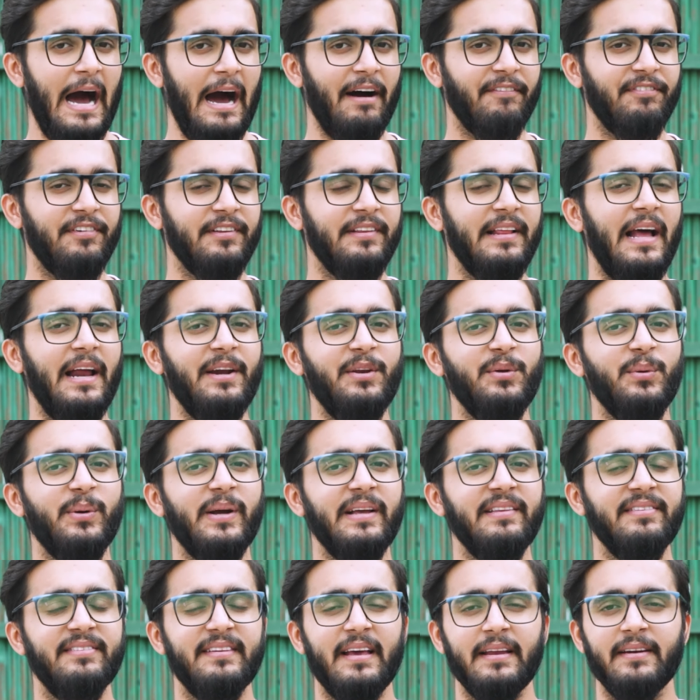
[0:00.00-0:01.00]
After that,
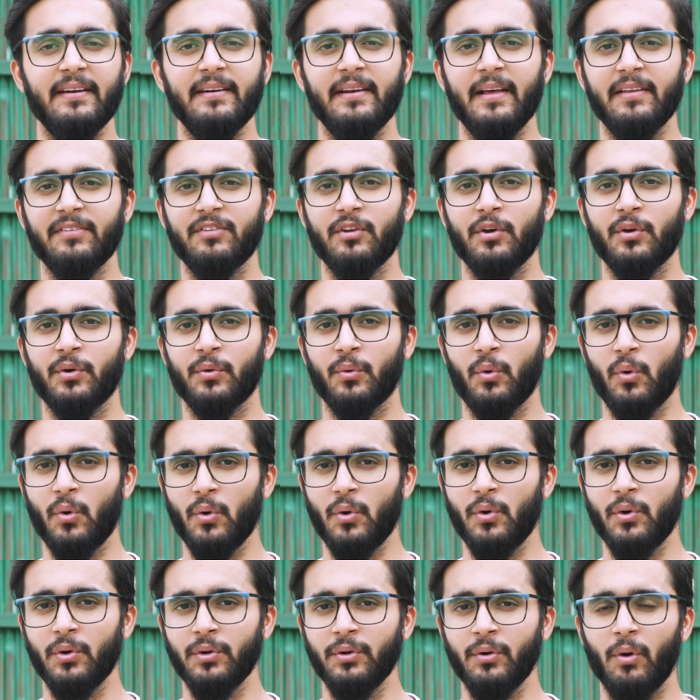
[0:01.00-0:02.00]
you can set it as your
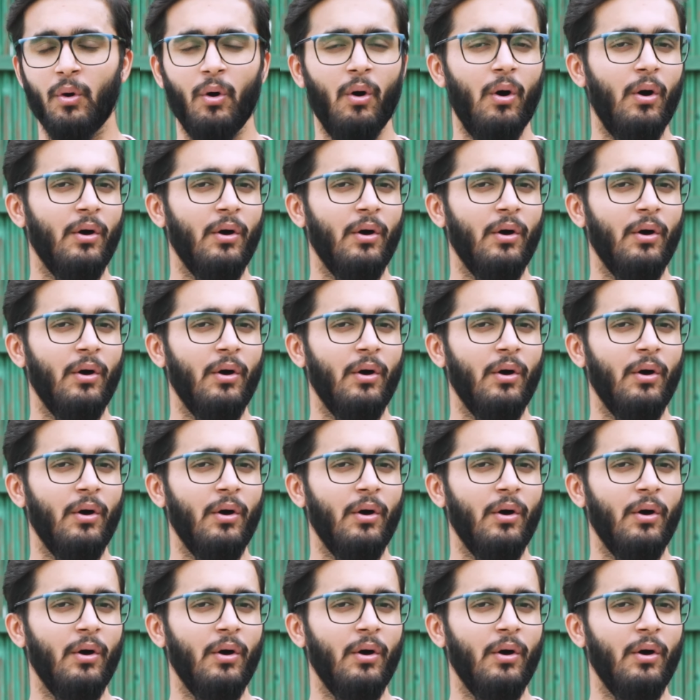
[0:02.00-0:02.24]
own